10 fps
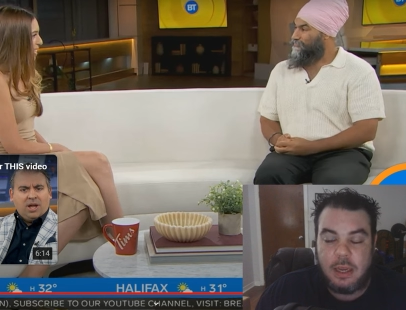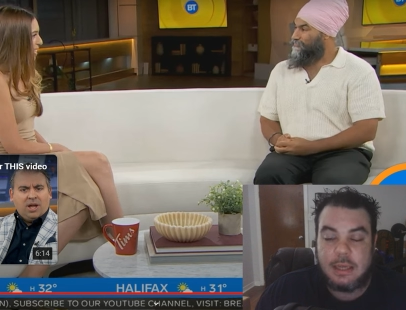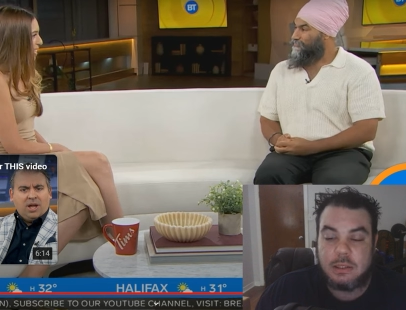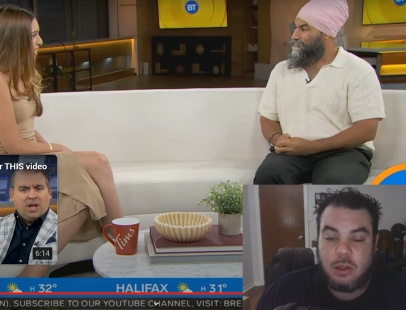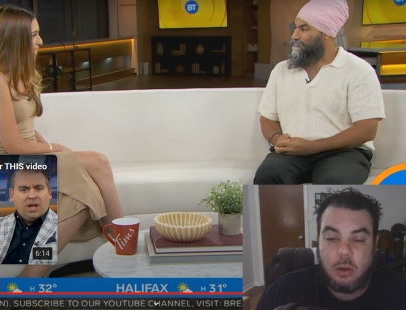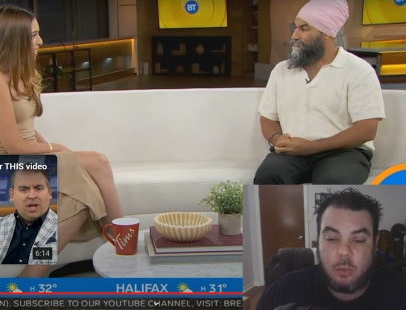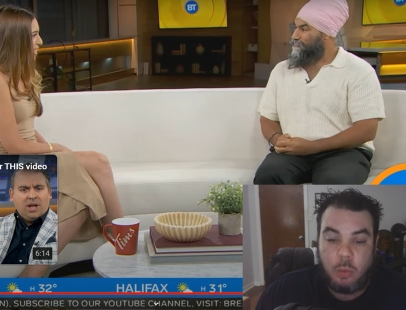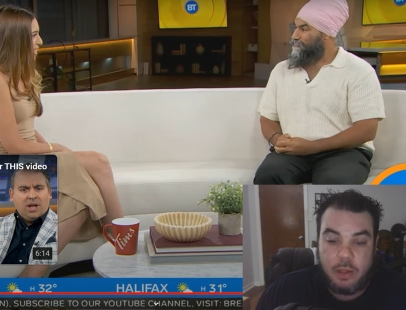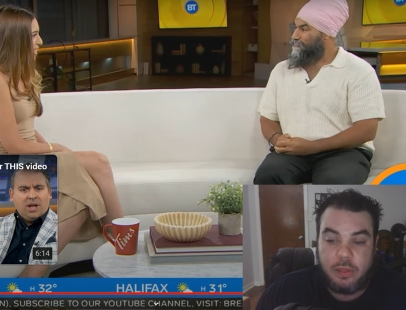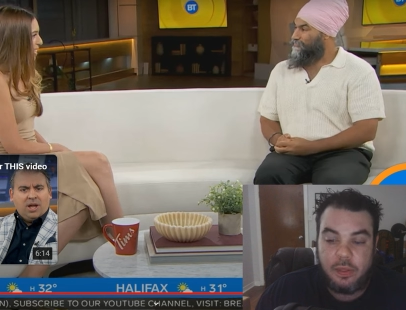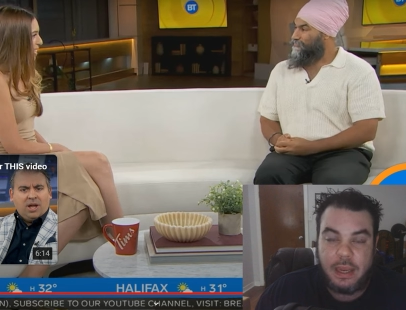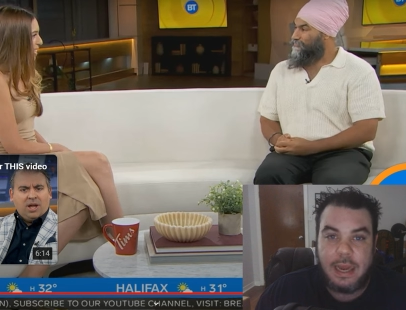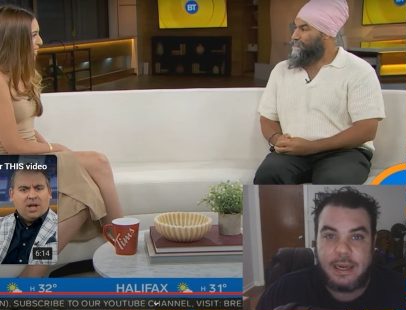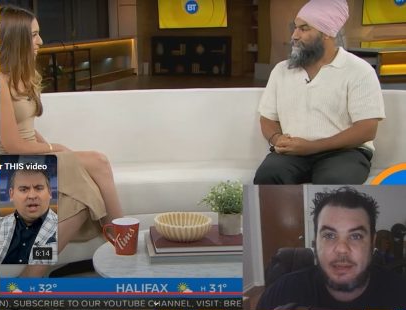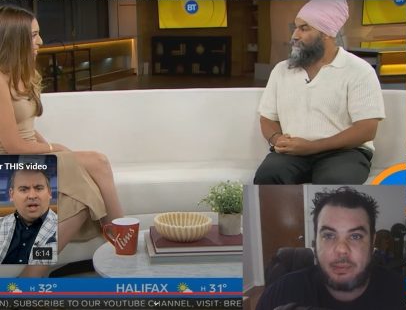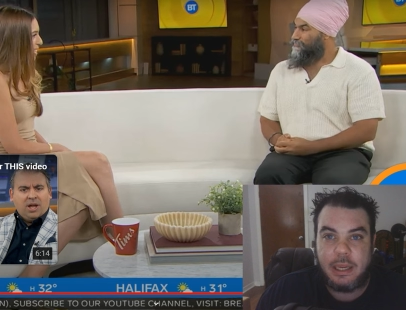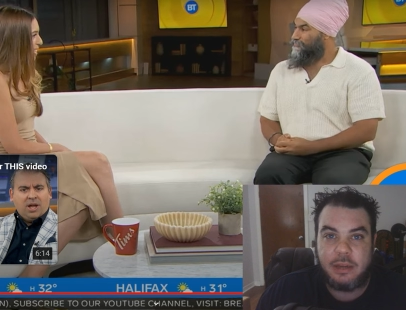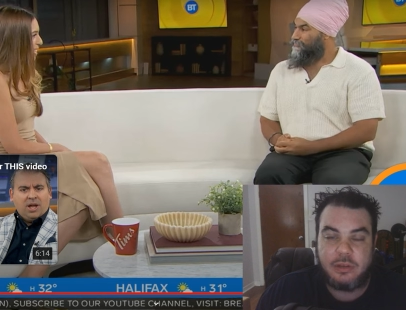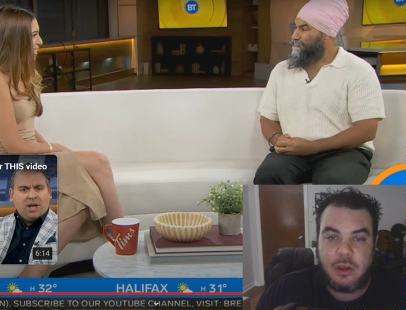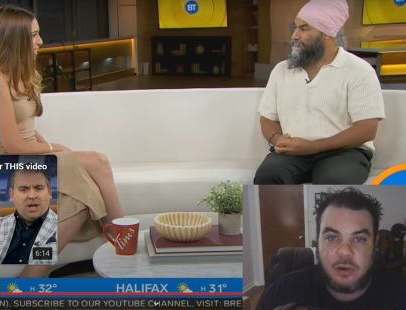Speaker 1: as with the NDP,
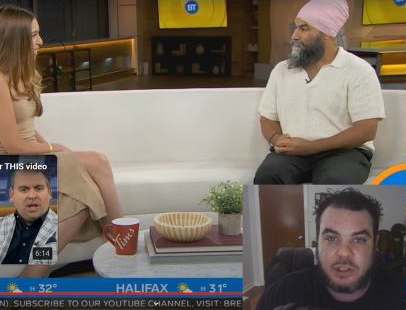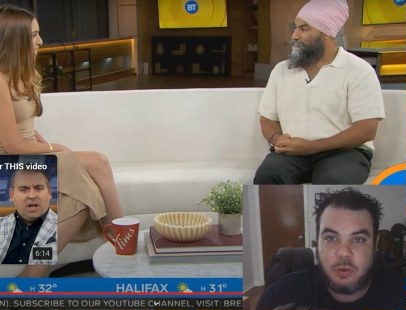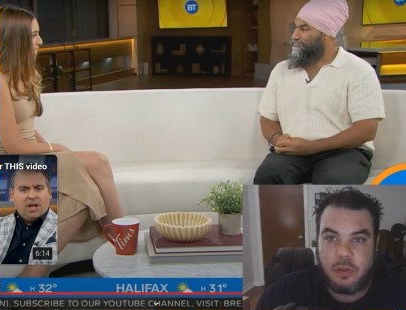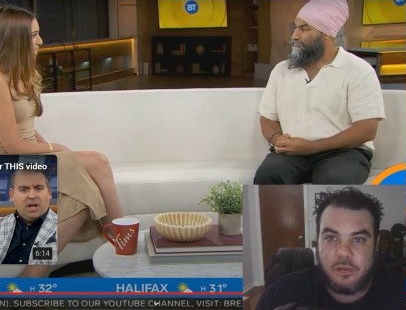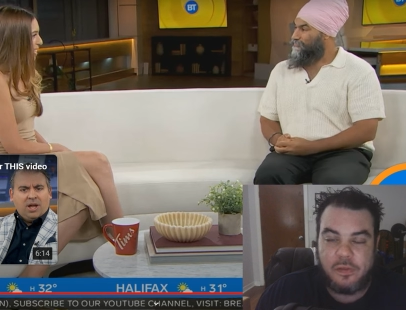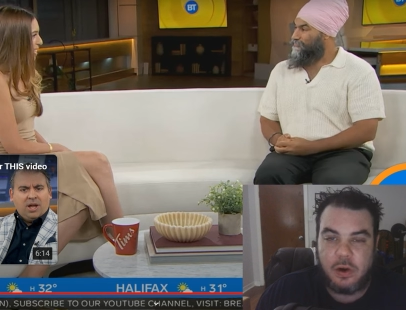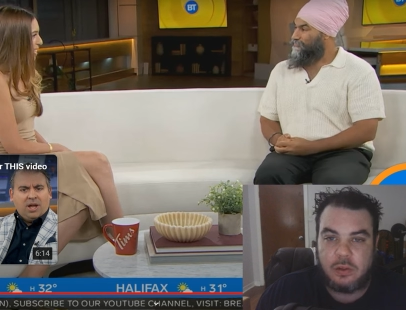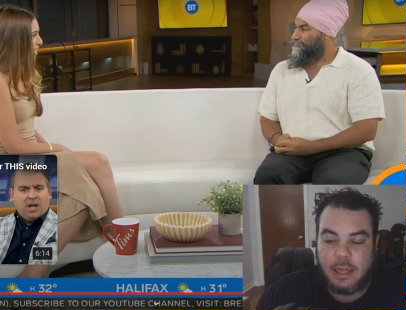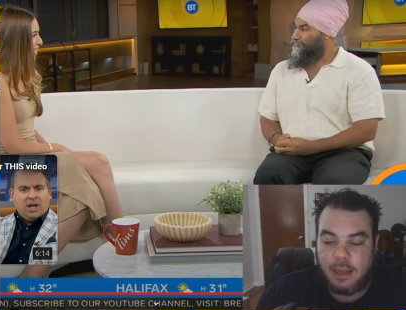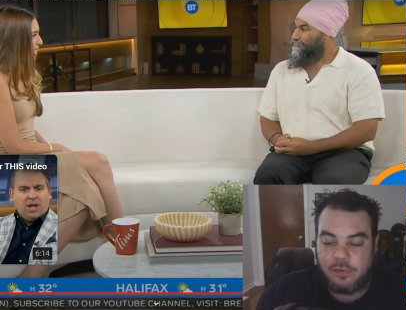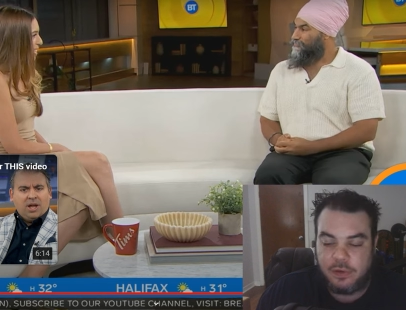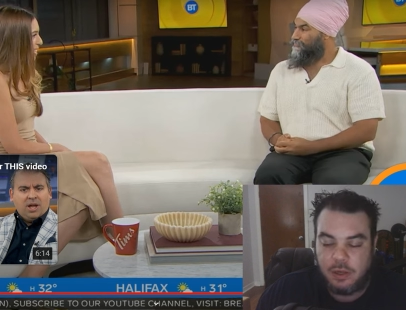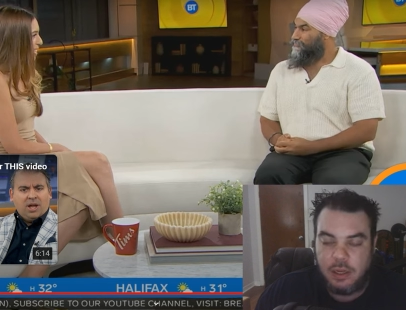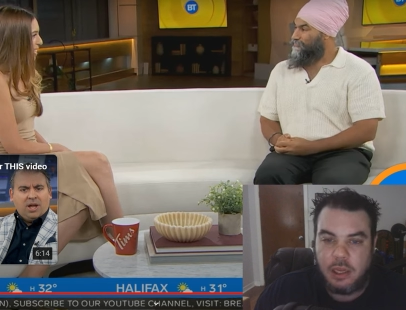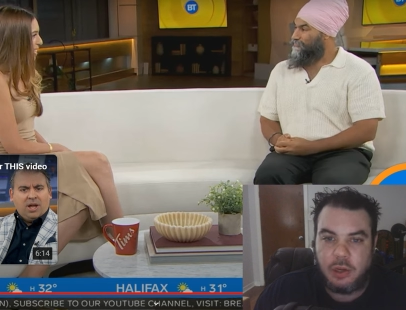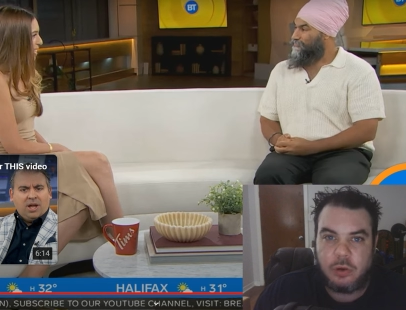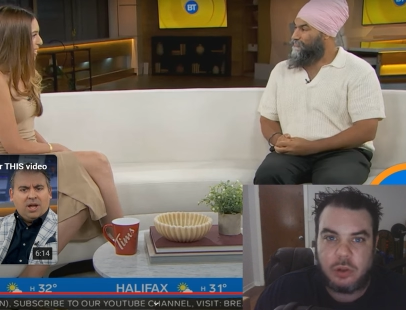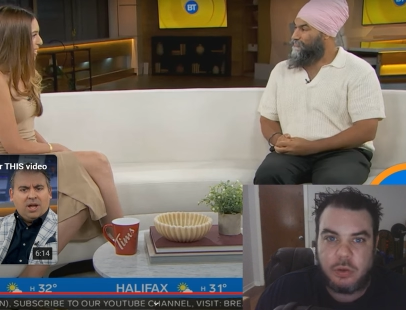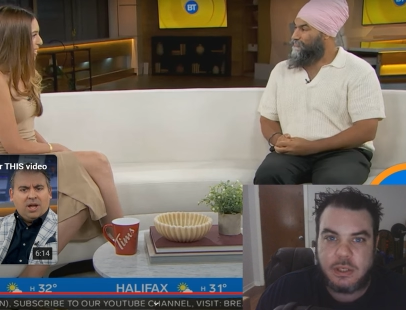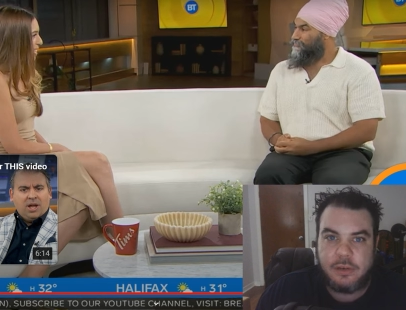who's also on the far left, you're
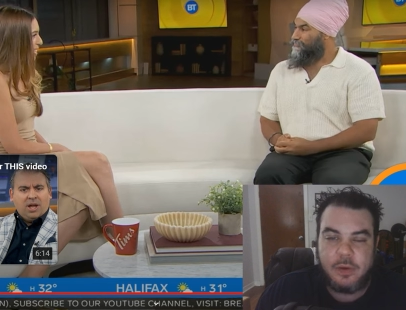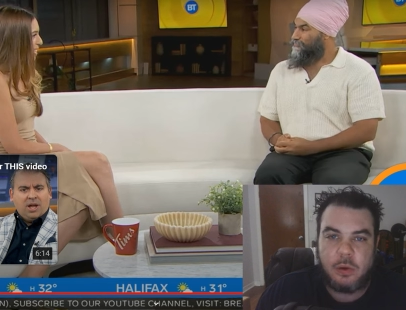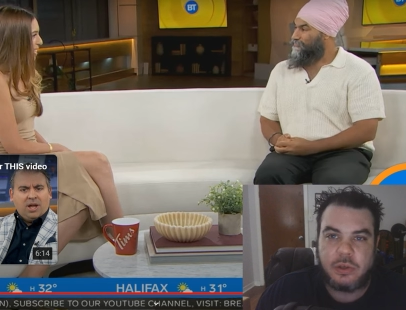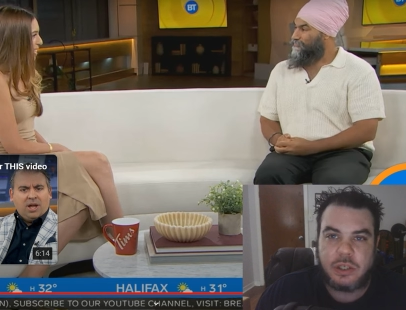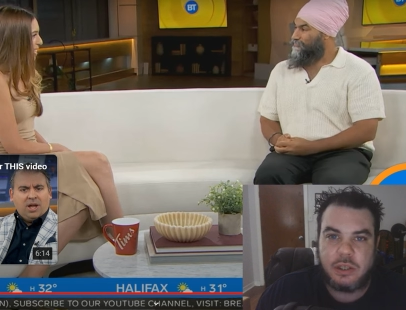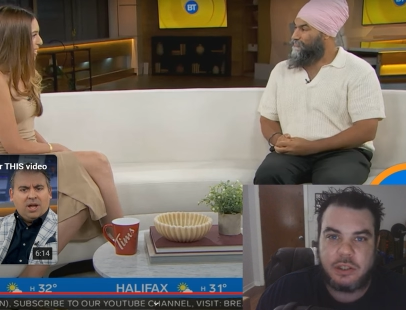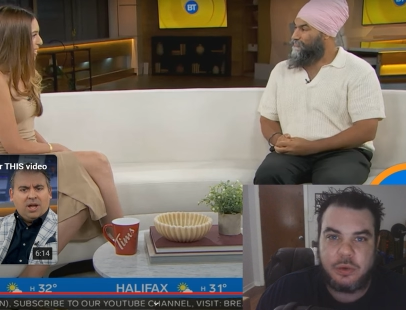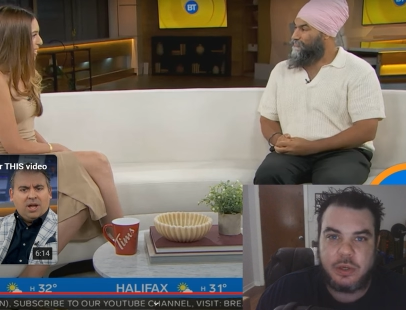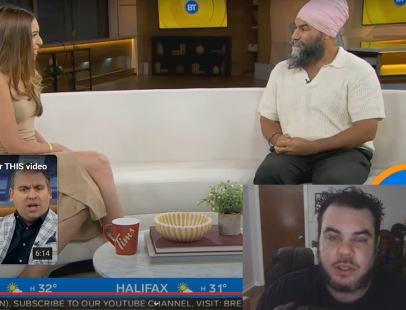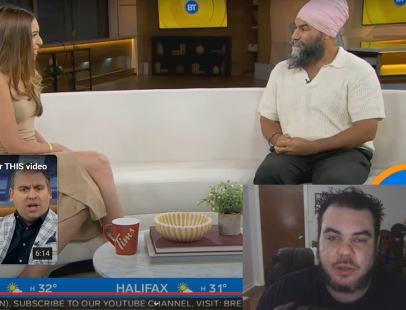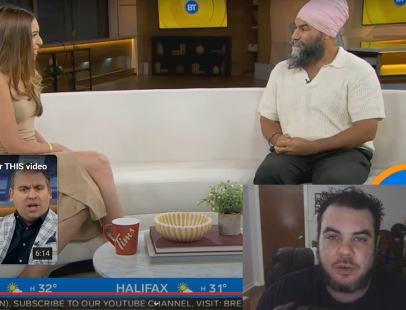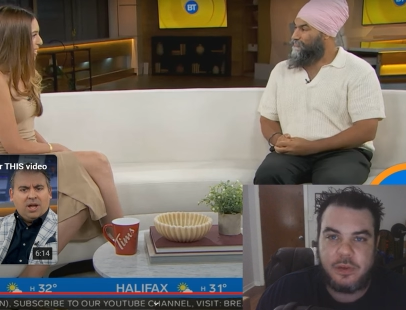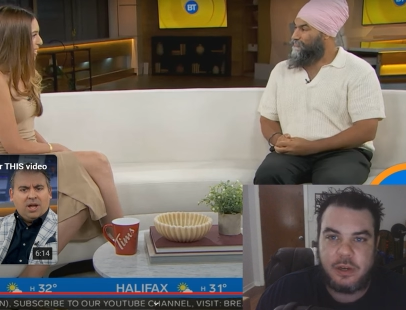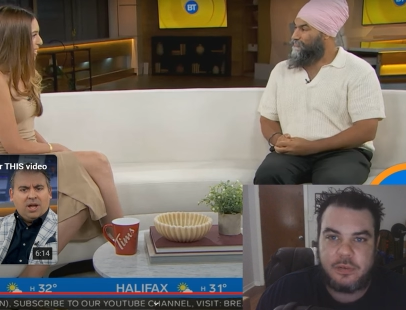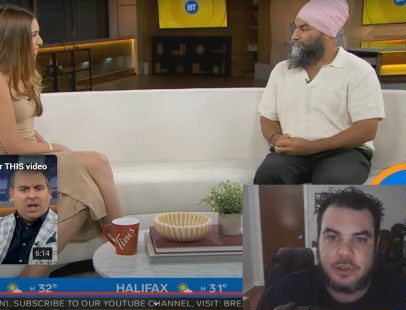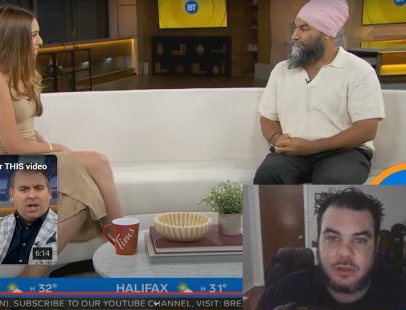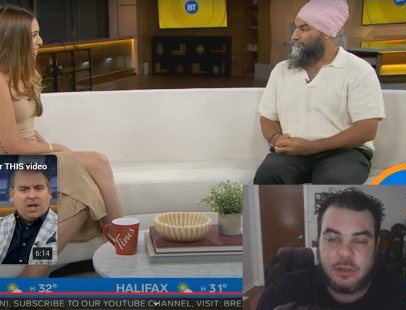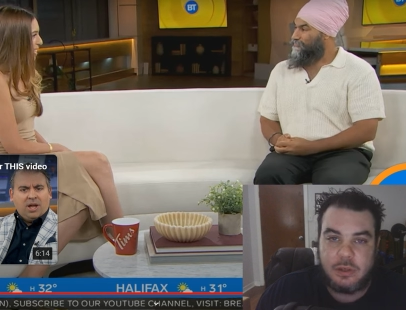losing voters con- to conservatives.